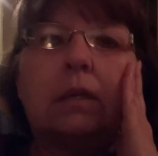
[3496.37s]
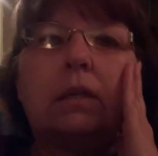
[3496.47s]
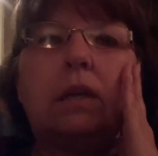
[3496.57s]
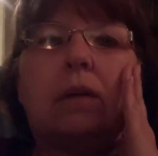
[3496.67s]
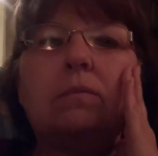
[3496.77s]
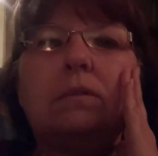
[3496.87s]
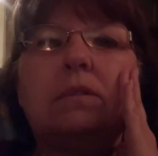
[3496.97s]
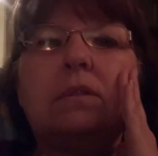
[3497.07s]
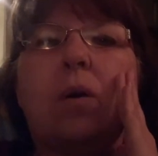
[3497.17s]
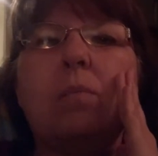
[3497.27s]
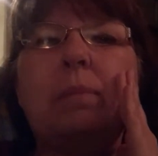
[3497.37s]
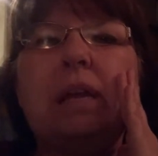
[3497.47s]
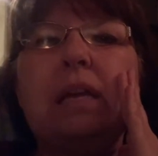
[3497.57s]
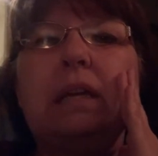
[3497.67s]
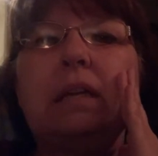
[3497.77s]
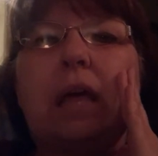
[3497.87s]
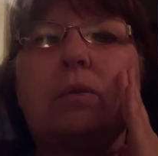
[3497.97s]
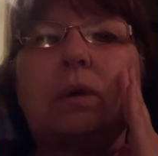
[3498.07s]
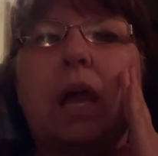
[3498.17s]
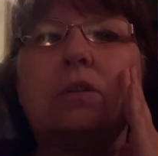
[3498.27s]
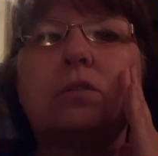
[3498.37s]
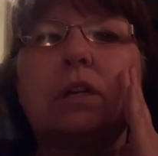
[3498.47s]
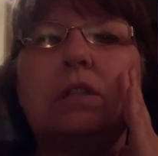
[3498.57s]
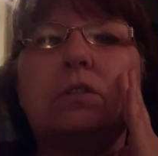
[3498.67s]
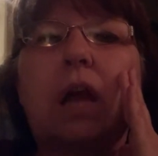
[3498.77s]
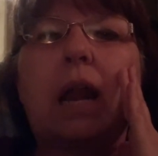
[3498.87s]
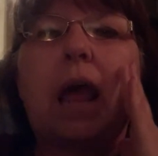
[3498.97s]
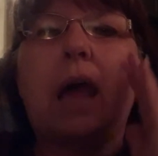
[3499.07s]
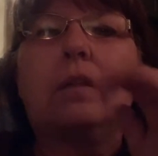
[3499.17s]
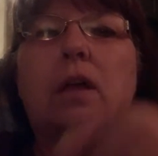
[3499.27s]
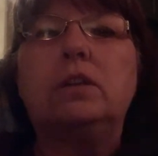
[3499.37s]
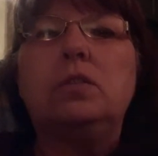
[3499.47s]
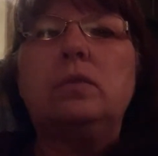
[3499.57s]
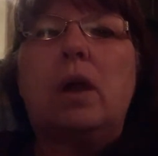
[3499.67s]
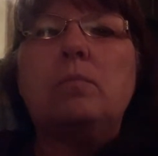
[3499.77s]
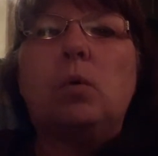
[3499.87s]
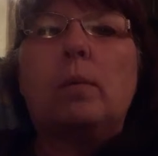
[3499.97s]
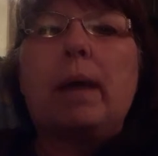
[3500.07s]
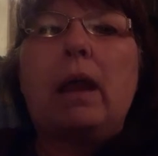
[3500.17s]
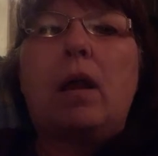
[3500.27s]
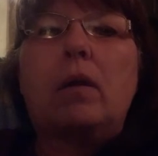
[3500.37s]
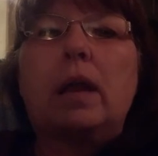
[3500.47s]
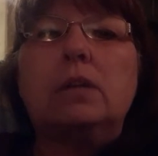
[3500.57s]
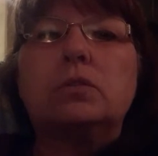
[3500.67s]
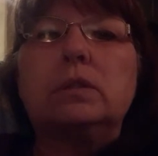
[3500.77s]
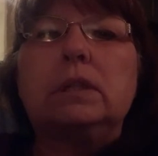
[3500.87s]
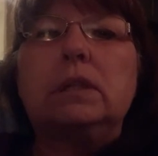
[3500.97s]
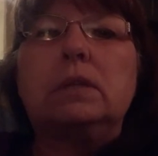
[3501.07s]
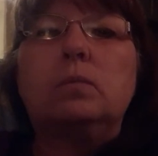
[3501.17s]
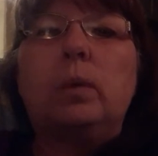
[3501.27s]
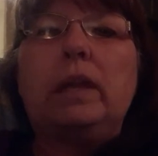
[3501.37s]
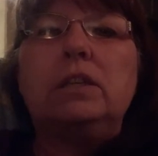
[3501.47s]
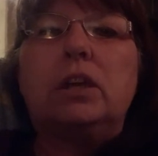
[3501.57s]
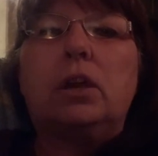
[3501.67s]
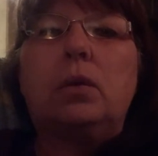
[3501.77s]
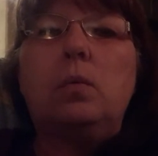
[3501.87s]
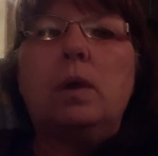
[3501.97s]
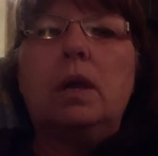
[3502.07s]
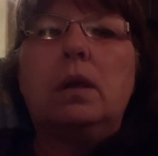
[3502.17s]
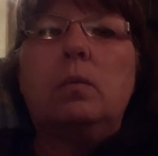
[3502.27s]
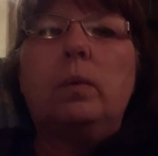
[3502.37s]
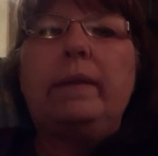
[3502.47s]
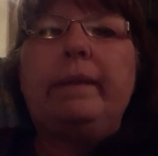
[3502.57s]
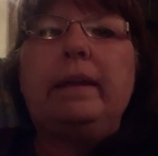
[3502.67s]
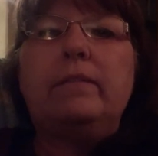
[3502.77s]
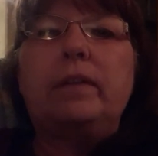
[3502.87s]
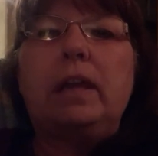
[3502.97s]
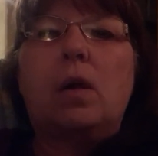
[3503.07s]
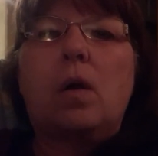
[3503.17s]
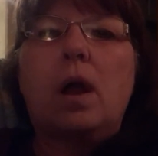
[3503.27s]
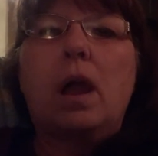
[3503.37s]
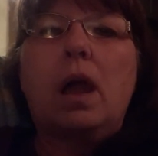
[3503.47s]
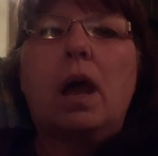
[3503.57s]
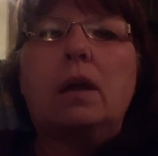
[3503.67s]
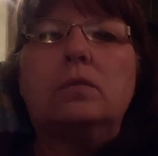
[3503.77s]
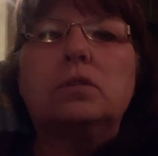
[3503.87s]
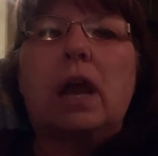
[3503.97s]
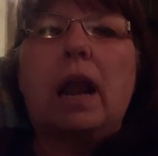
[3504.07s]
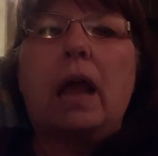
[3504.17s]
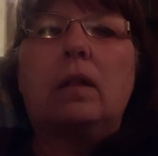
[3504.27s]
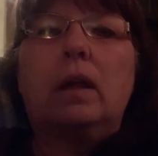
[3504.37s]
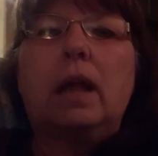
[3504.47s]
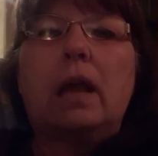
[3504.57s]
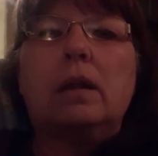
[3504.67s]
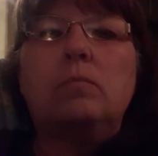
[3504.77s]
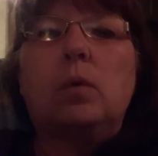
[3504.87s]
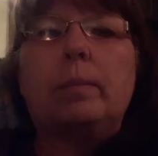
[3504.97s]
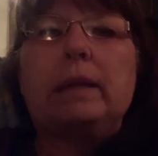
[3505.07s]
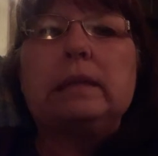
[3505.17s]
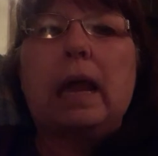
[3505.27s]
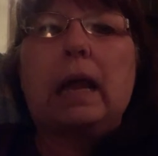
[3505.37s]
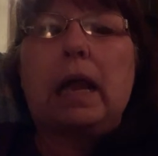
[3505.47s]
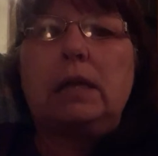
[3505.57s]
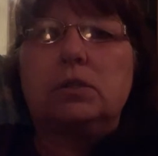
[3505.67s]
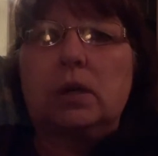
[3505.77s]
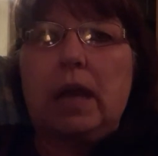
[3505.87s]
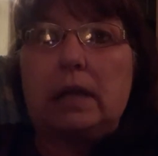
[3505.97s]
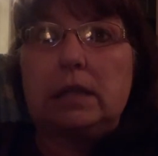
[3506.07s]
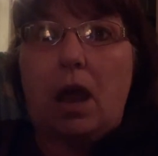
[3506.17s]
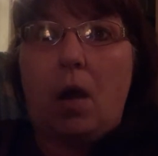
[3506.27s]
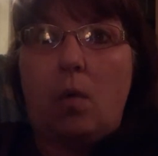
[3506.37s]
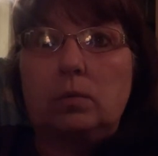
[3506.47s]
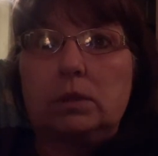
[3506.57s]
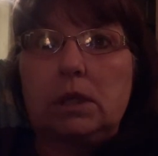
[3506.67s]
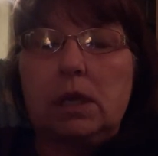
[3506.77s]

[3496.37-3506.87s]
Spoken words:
you know, don't be in another country and try to act like you know more about our country than we do. We live here. I don't try to act like I know more about that country. I don't.